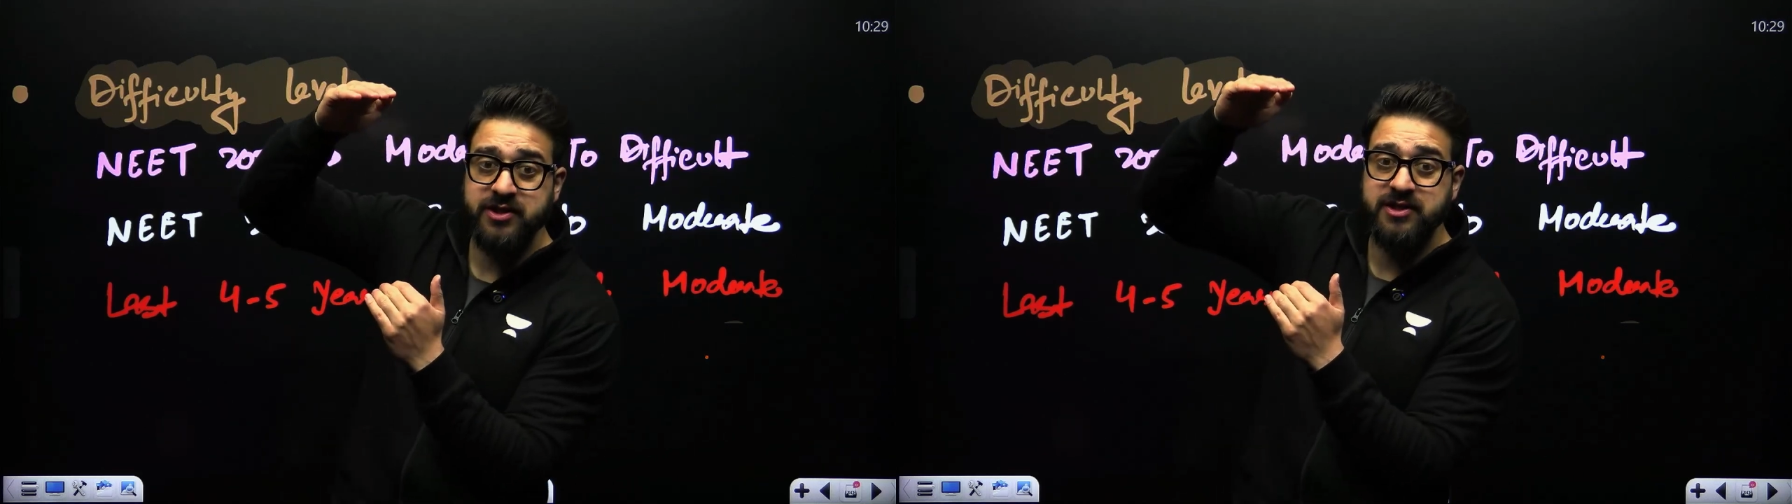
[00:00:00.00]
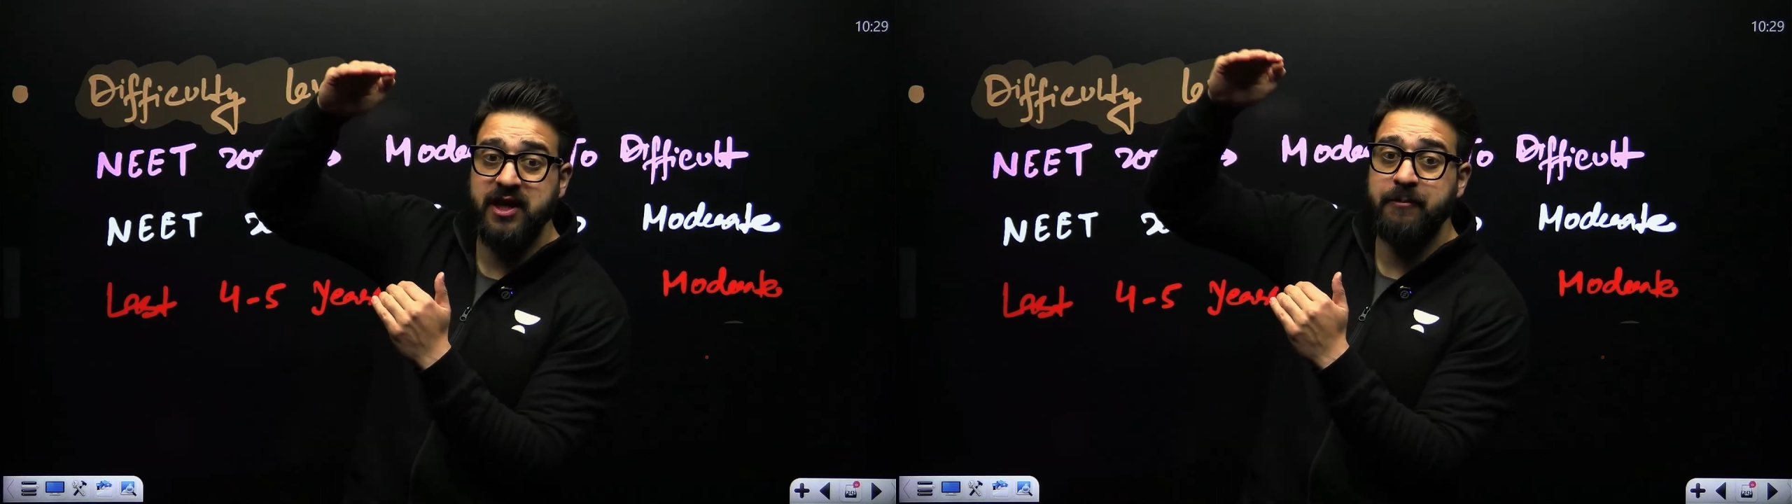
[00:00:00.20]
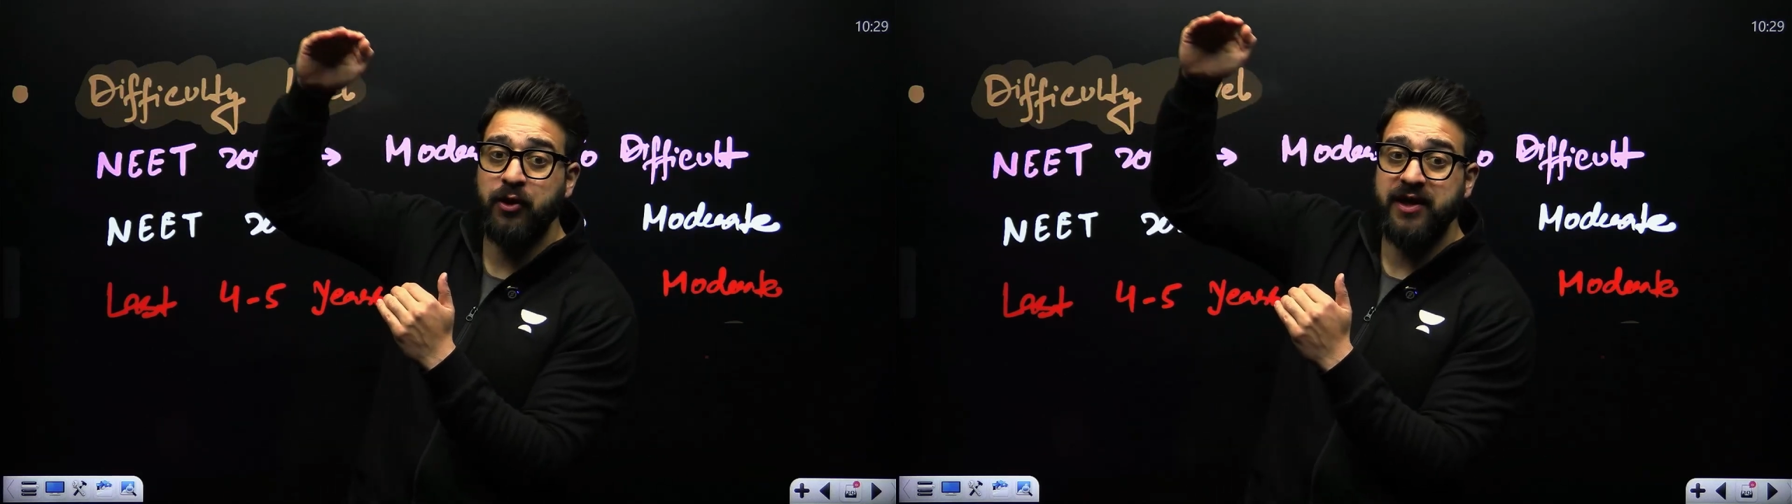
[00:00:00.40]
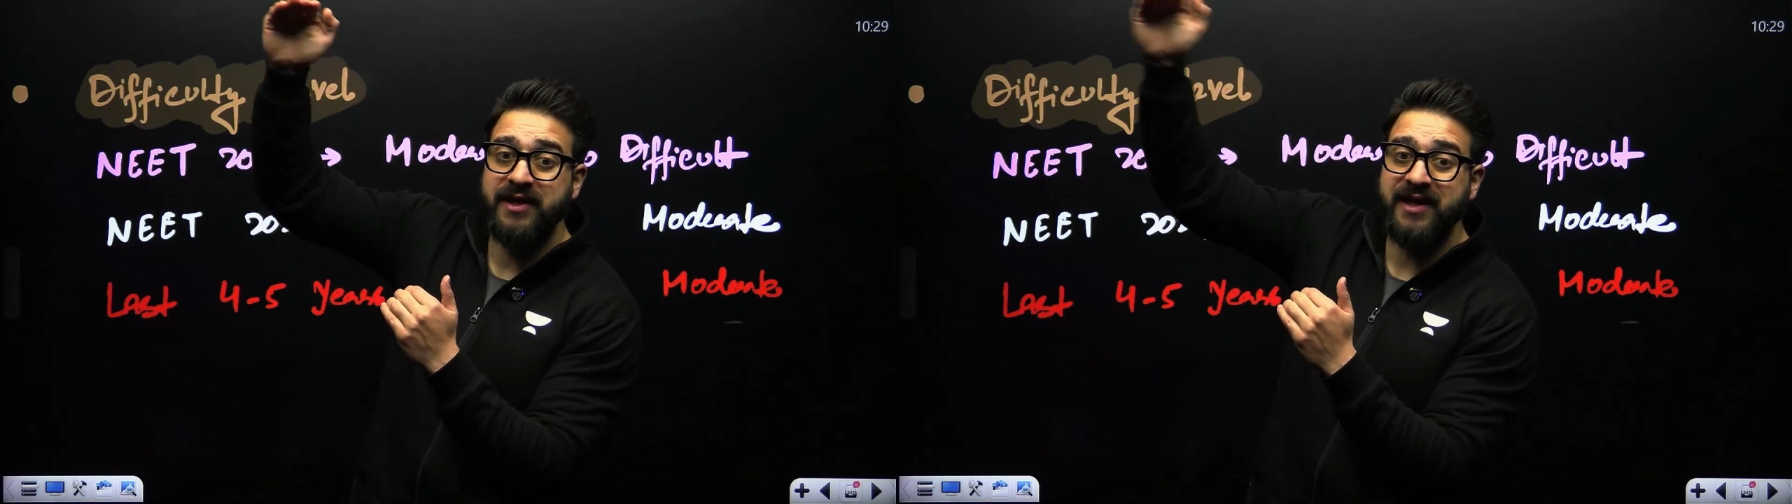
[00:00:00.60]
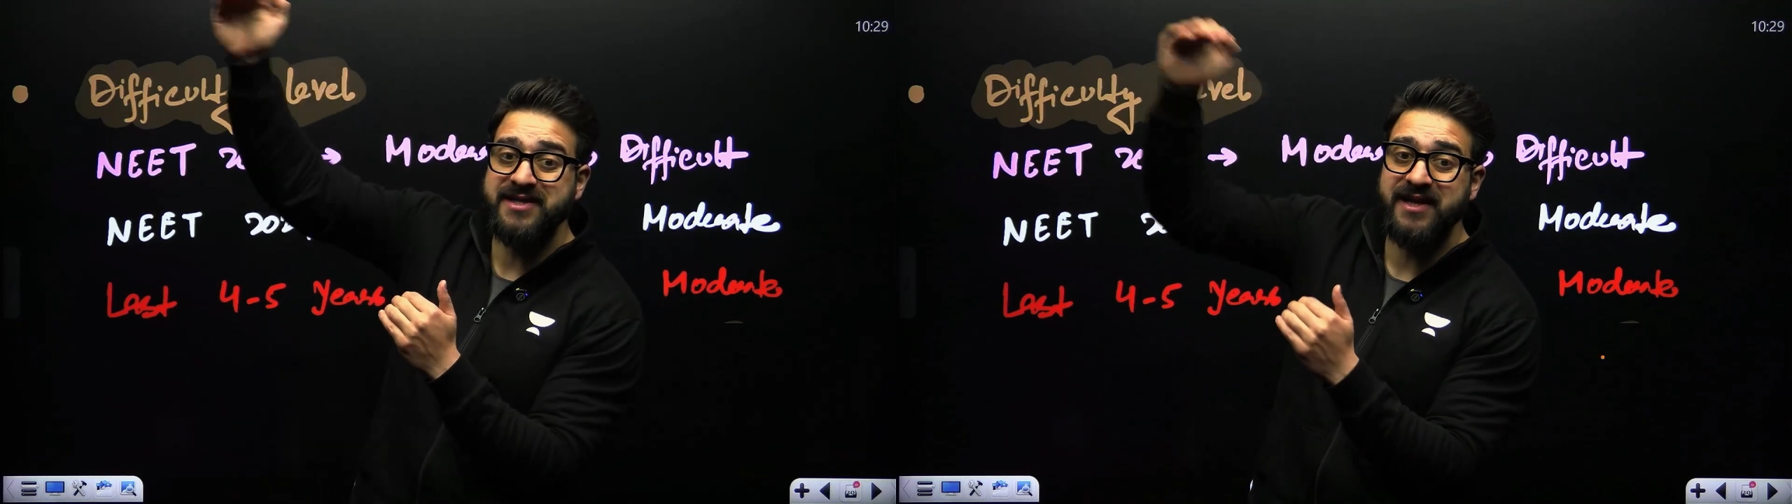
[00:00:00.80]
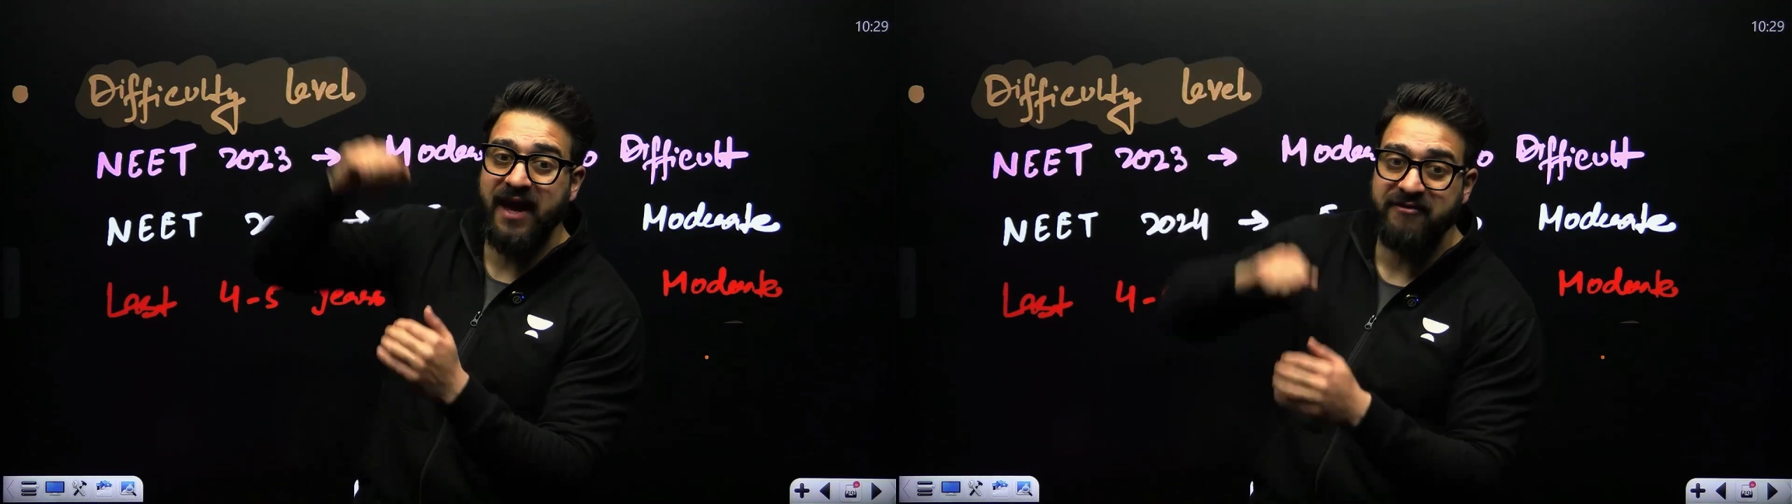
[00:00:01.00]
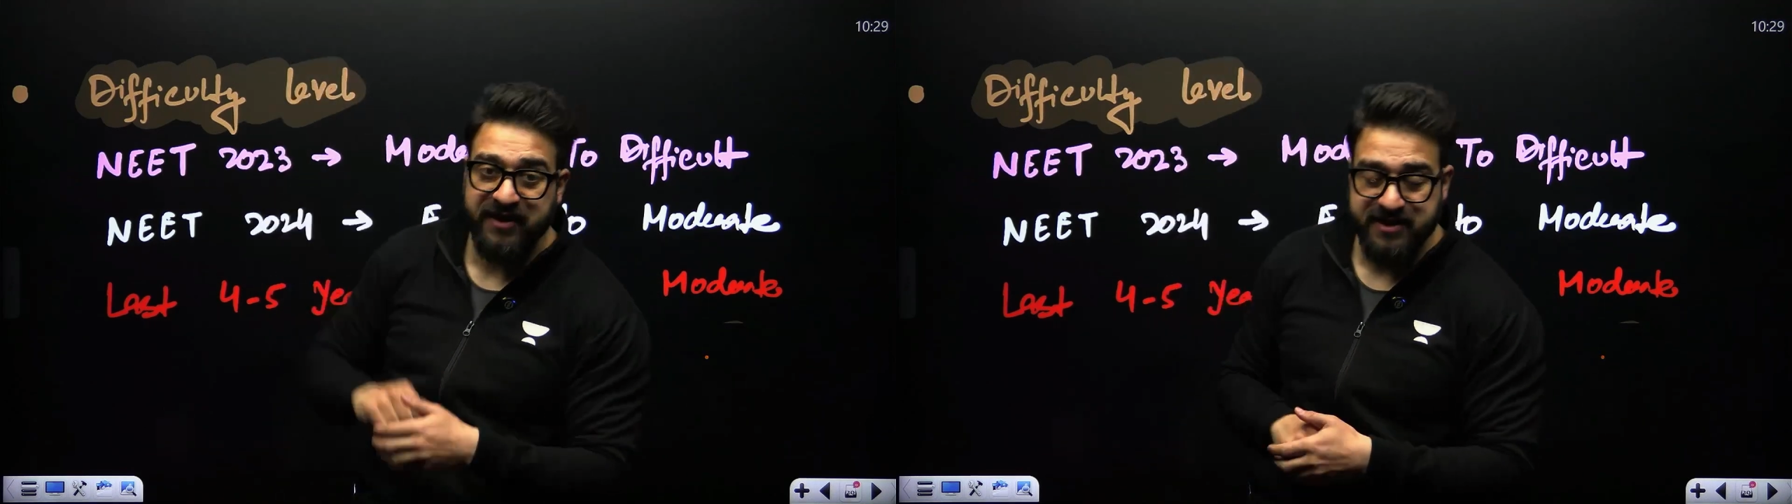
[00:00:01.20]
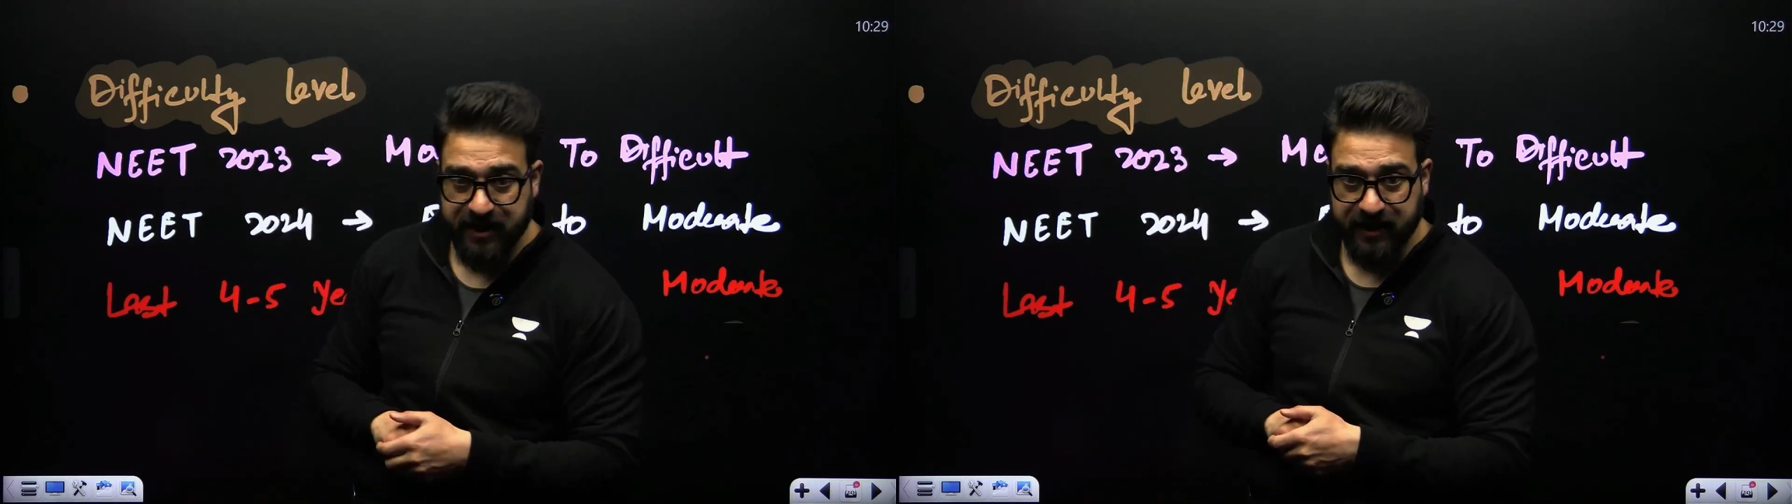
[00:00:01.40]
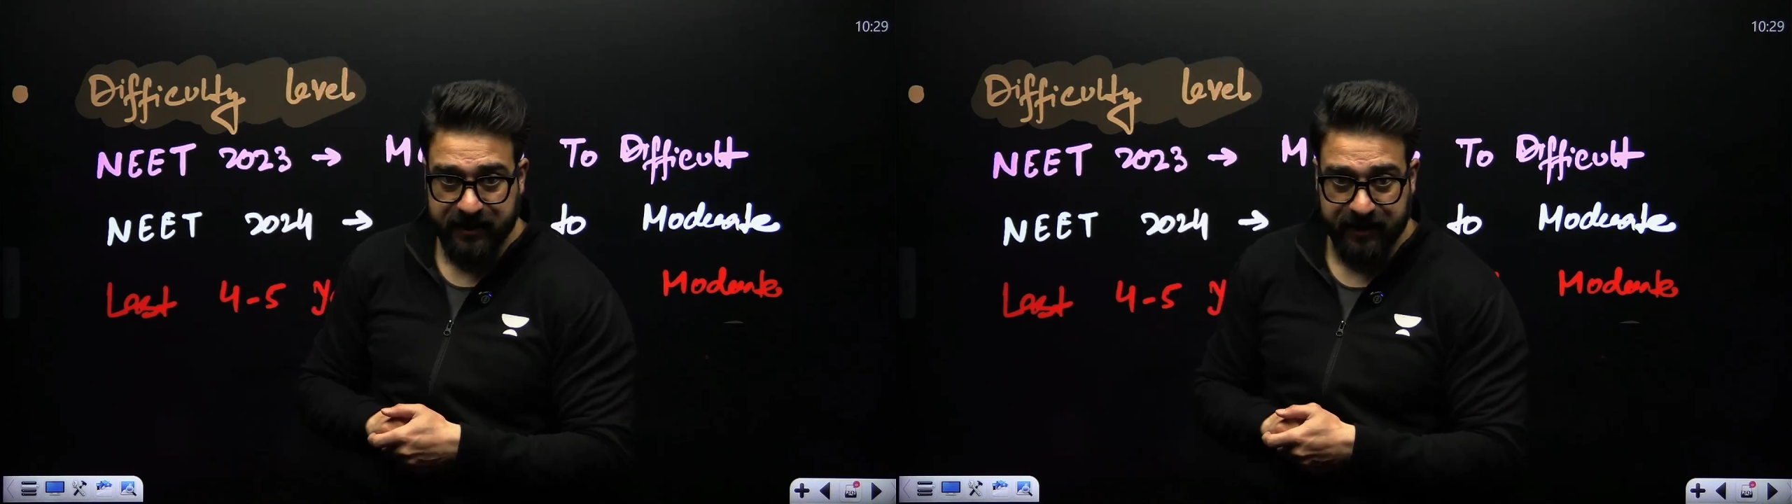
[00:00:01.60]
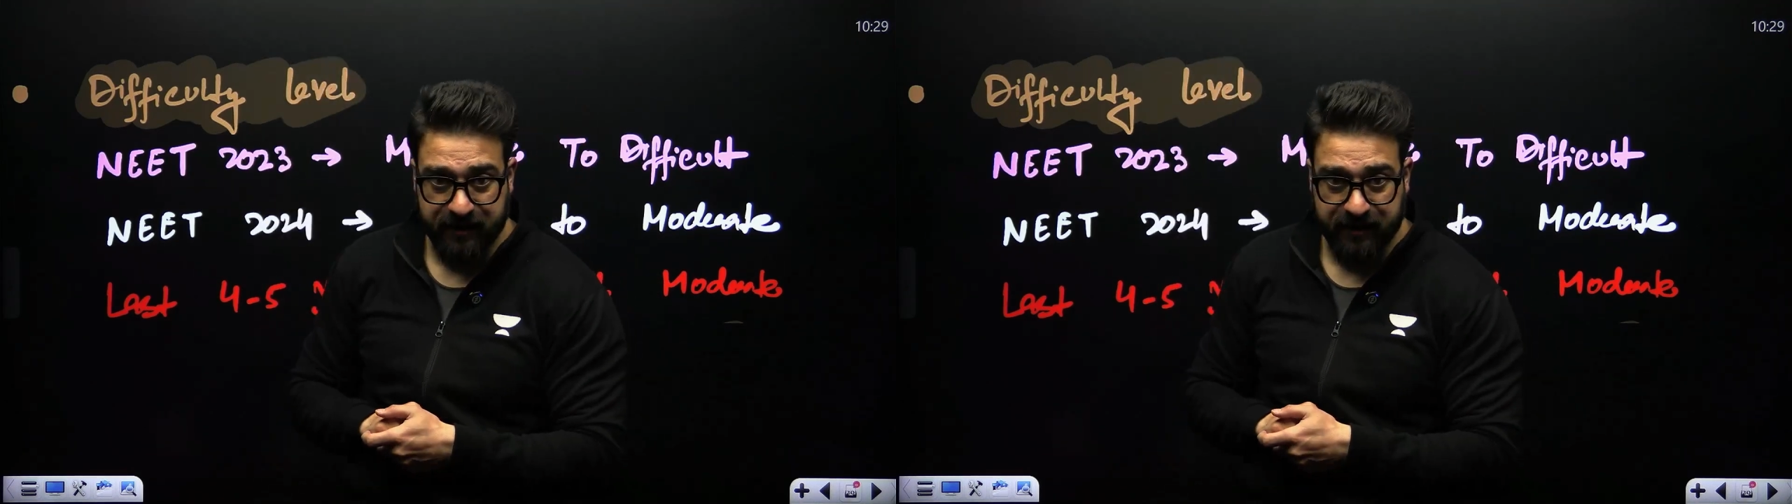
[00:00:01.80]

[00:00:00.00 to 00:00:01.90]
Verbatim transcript: keep on increasing every single year.